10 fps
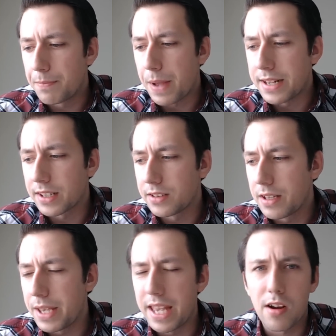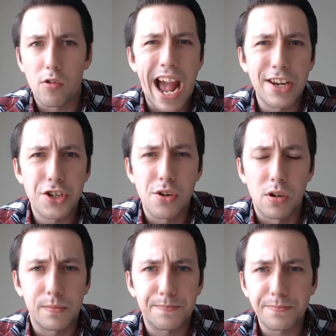basically be
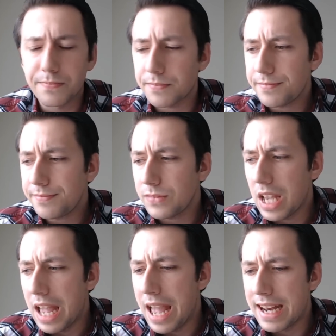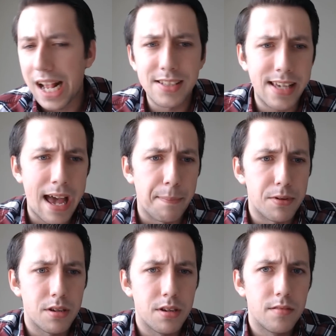irrational and
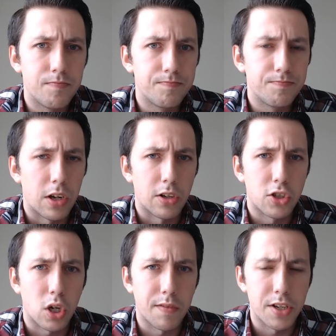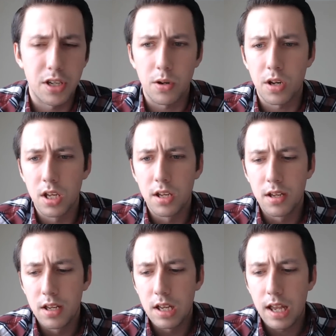accept their servitude.
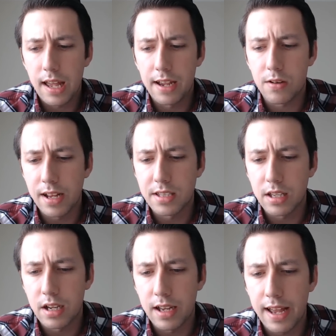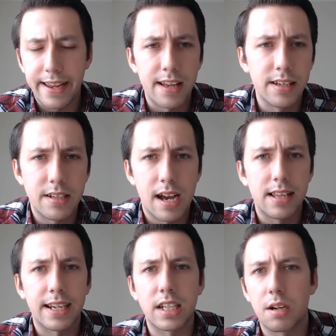It's a Hegelian
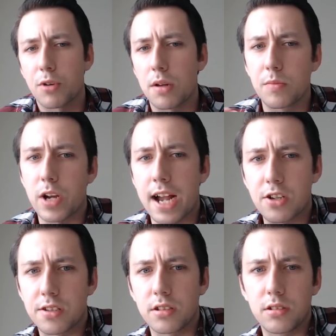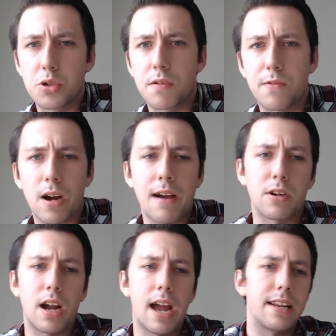dialectic of problem, reaction, solution
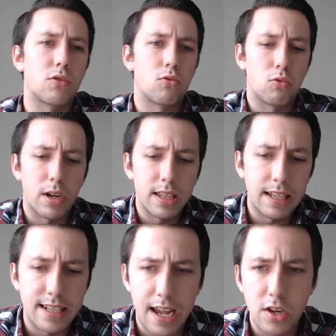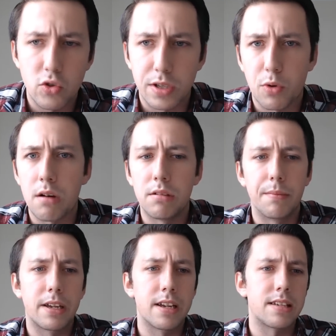forever, and it's a really dangerous
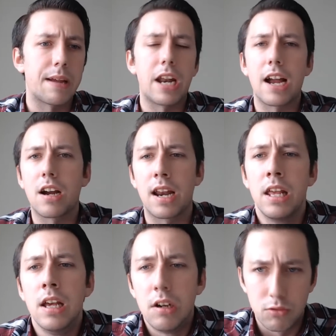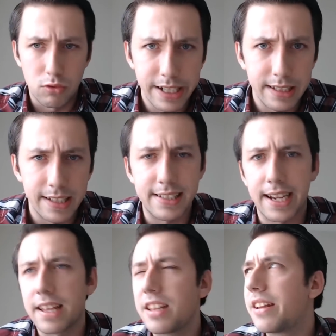problem, because I got really
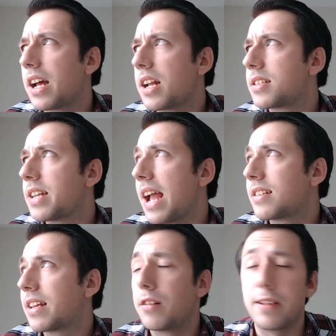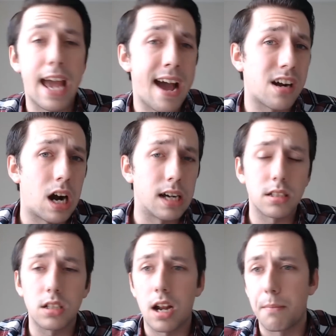sick in the United States, and it
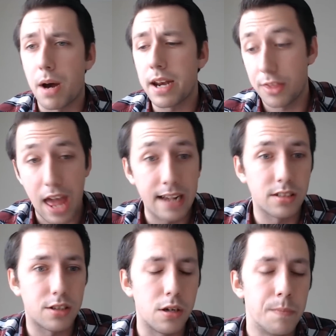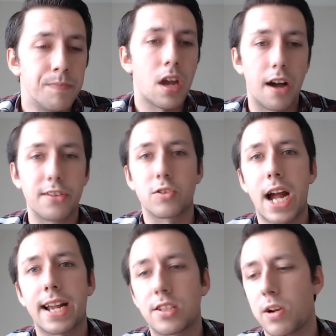costs a lot of money thanks to other
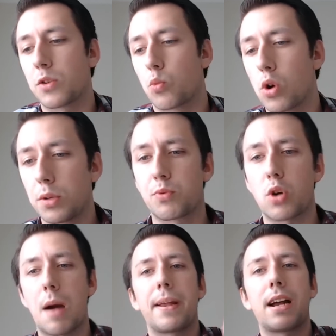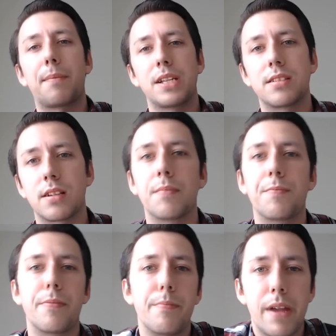rackets around the world propping up these
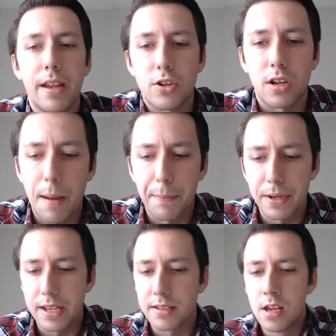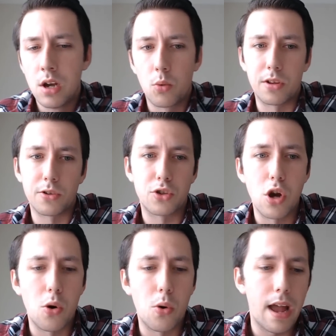major companies where there's
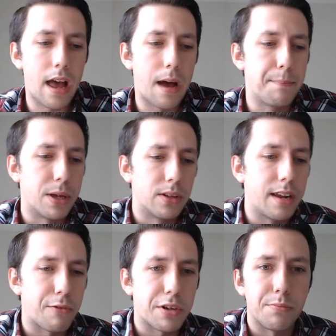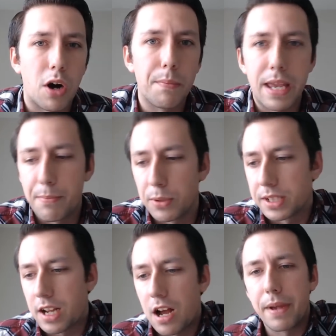no ability for small people
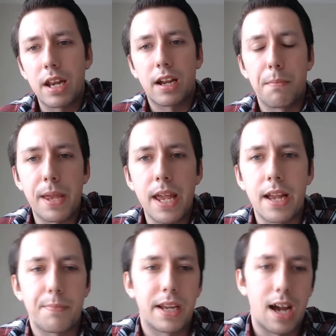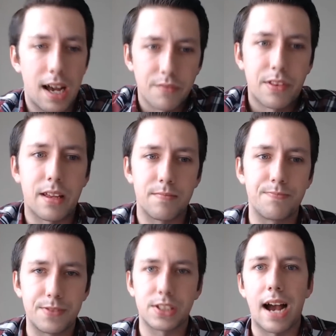to come in and compete because of the
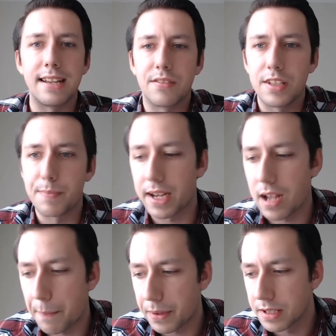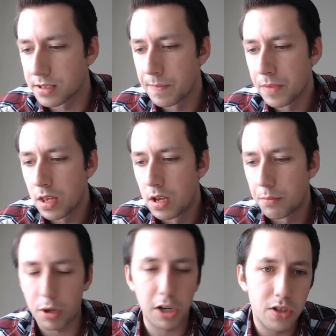size of these big companies.
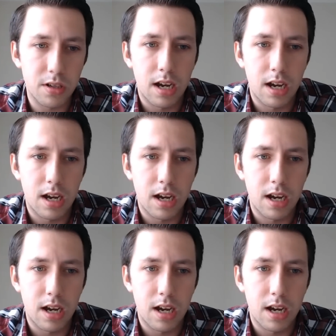What